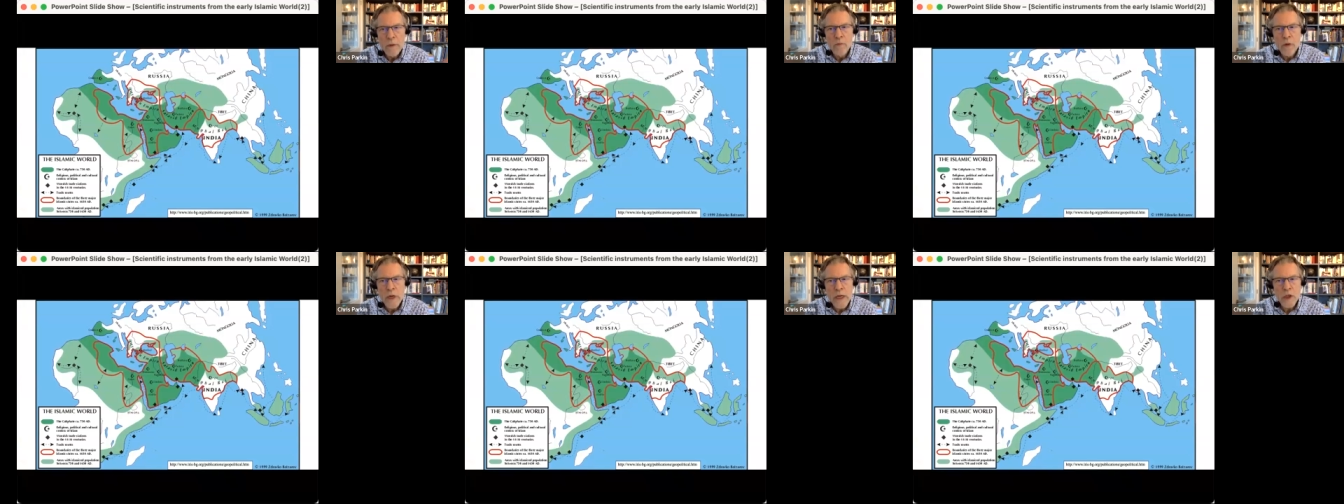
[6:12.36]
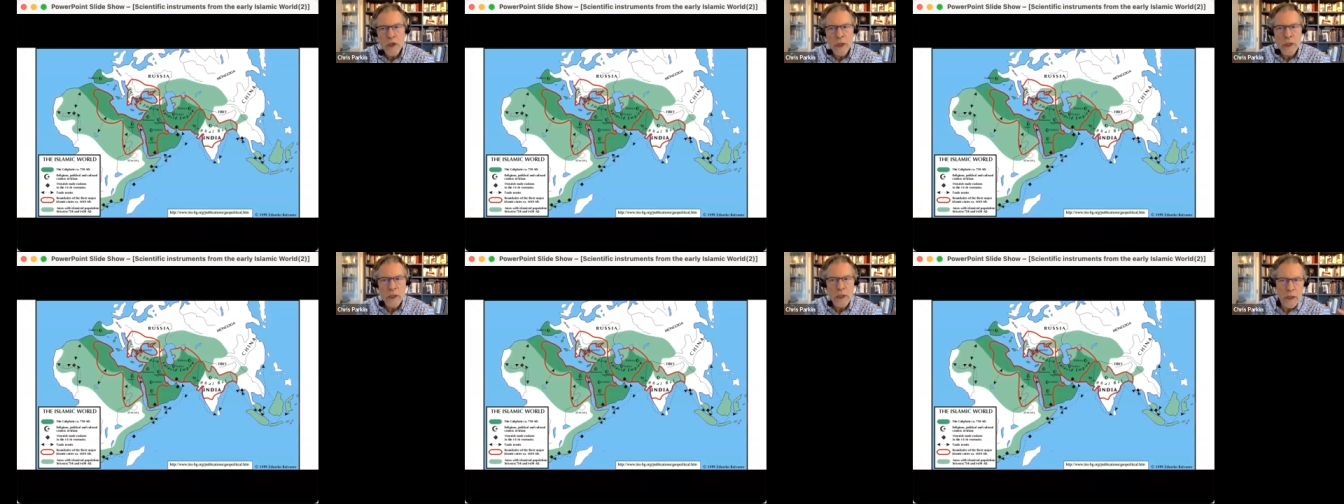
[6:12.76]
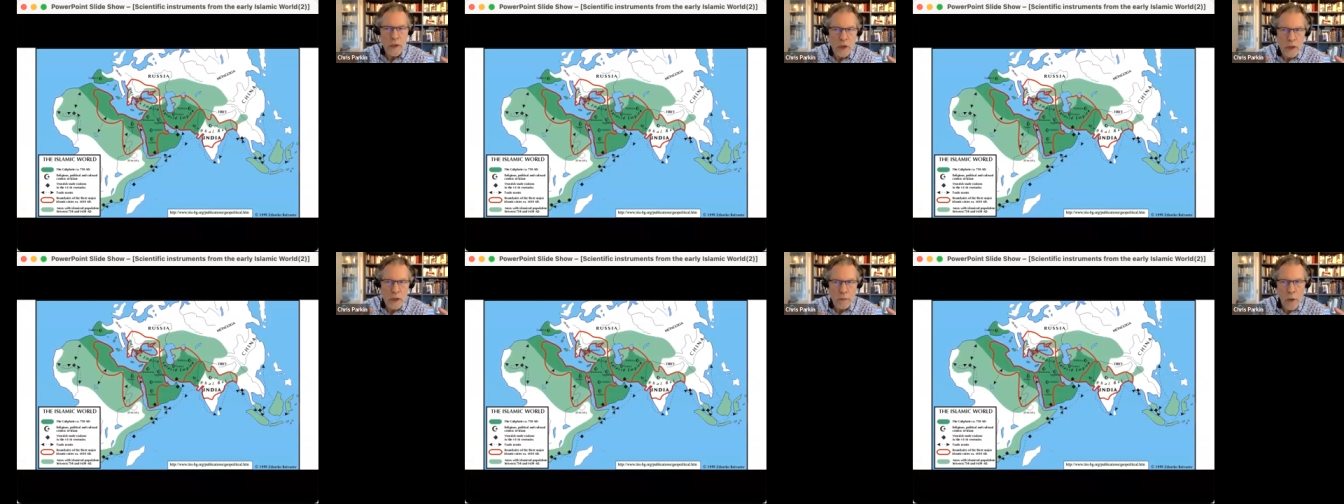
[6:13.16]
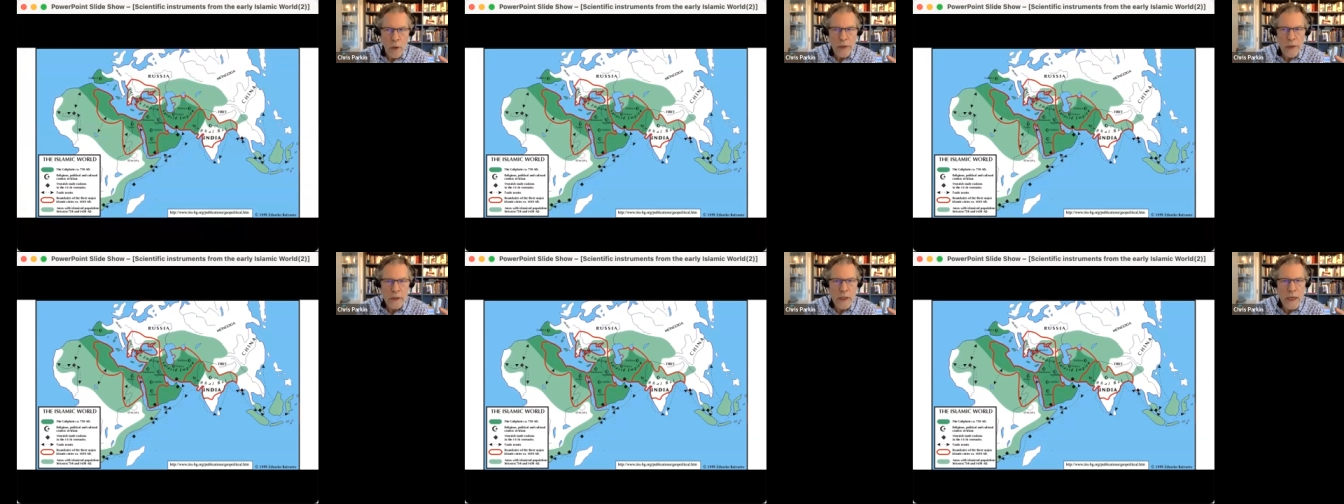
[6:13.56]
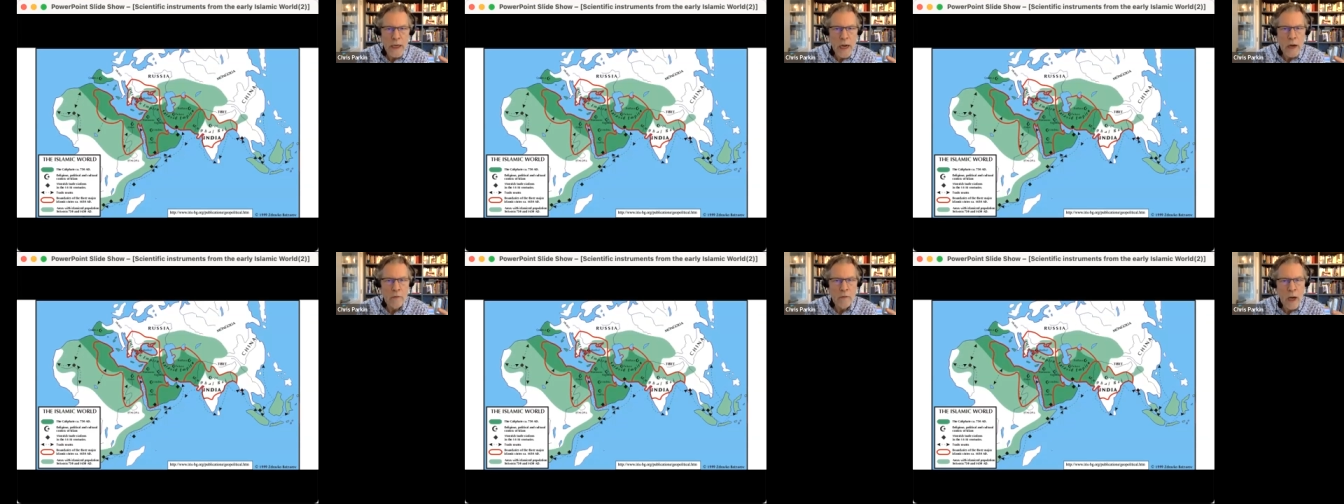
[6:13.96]
from regions such as modern day
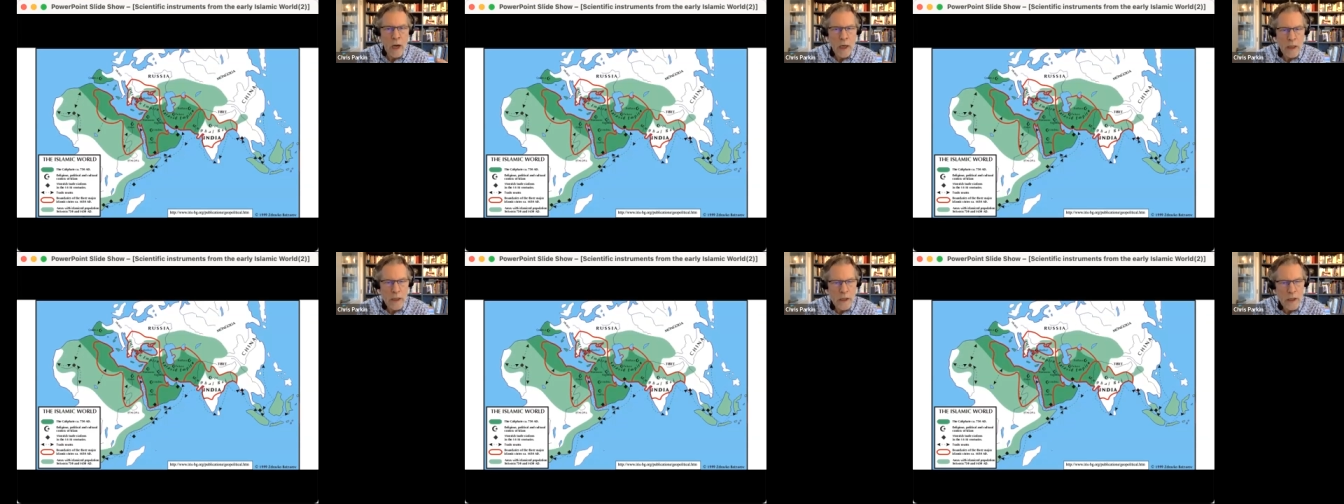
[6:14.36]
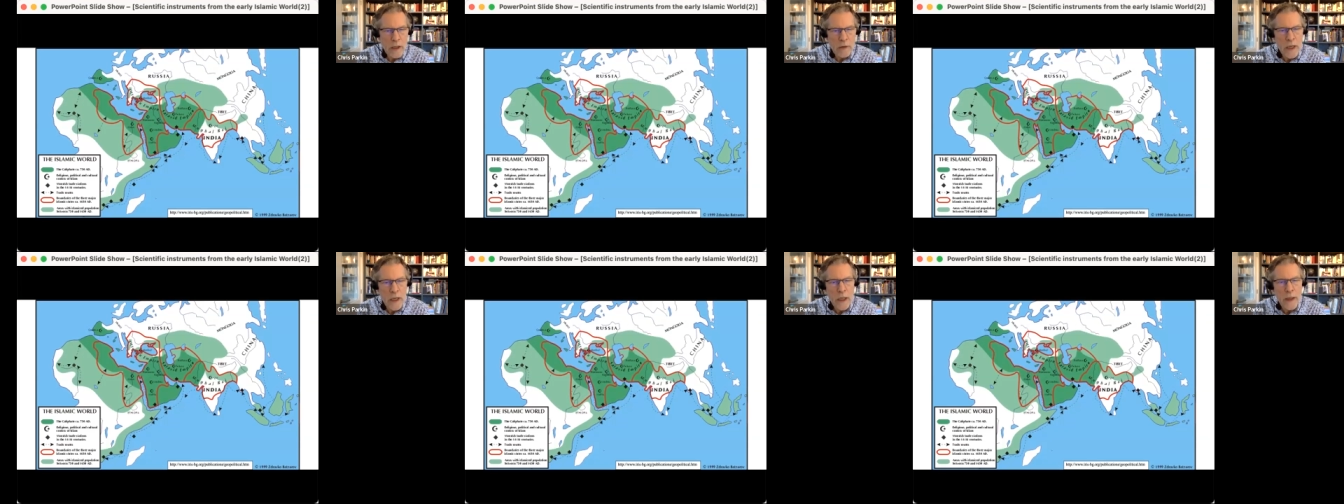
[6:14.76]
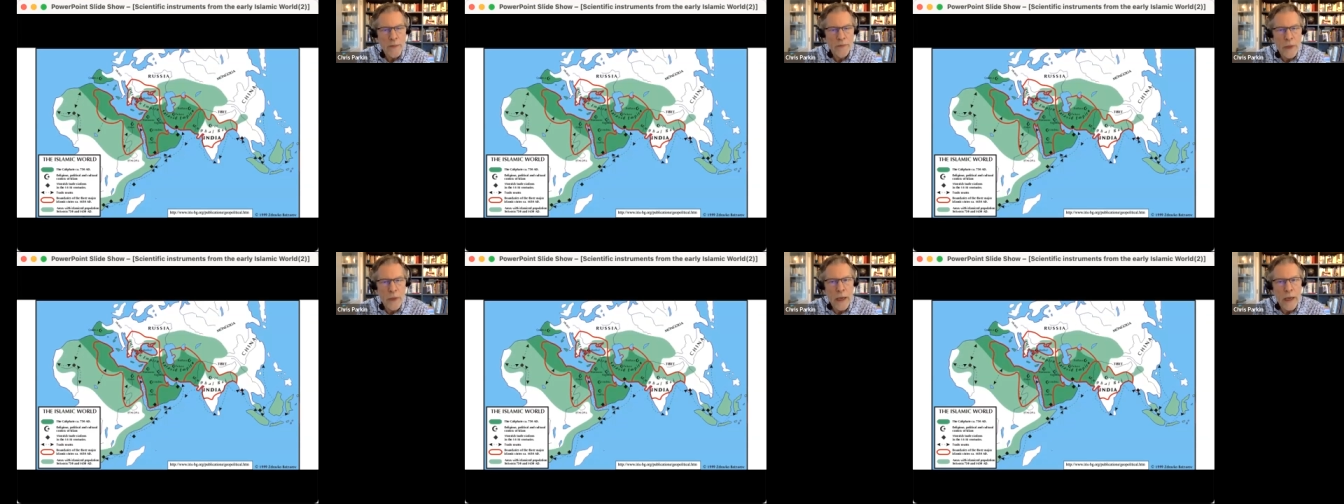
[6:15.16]
Iraq, Syria,